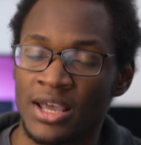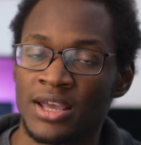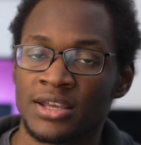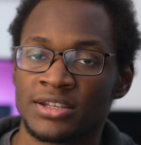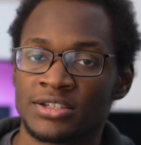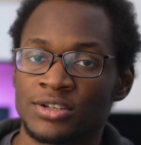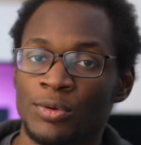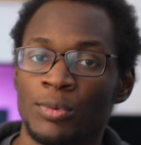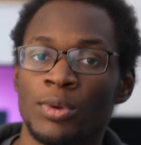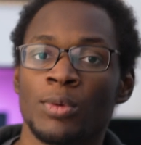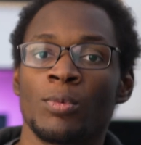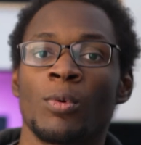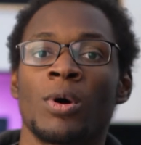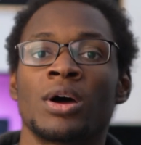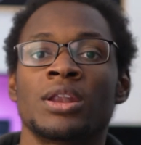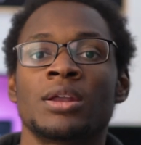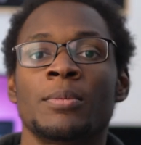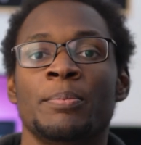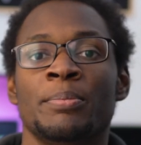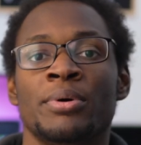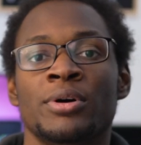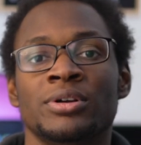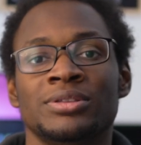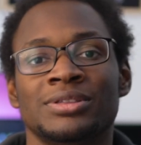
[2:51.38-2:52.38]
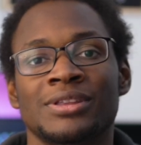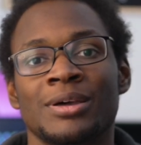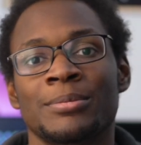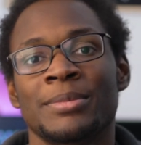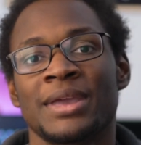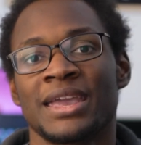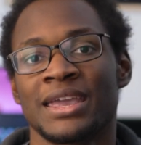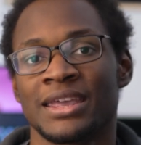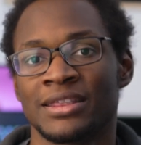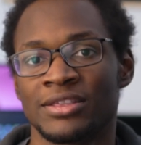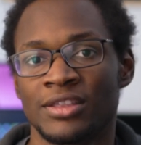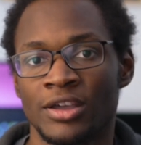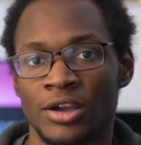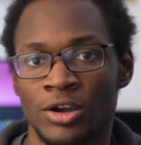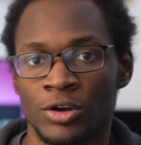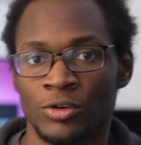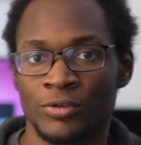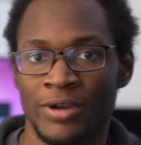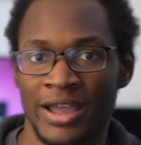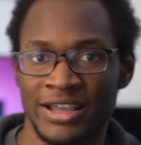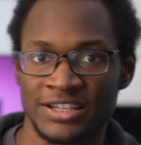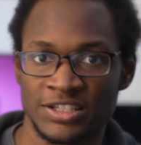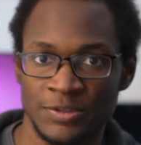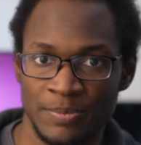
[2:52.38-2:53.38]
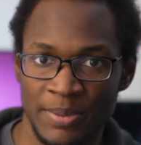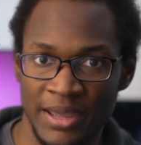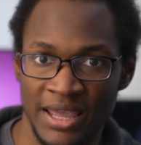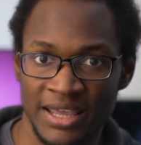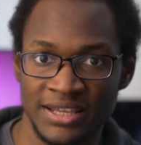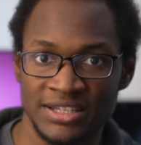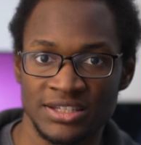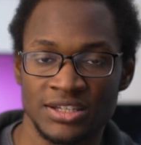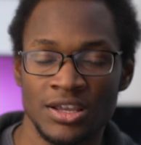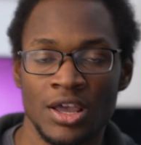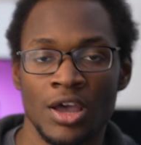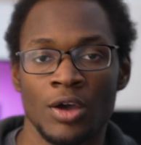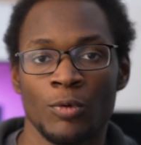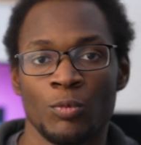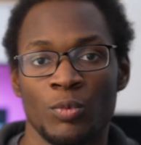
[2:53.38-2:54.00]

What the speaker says: So we want to put them in the correct space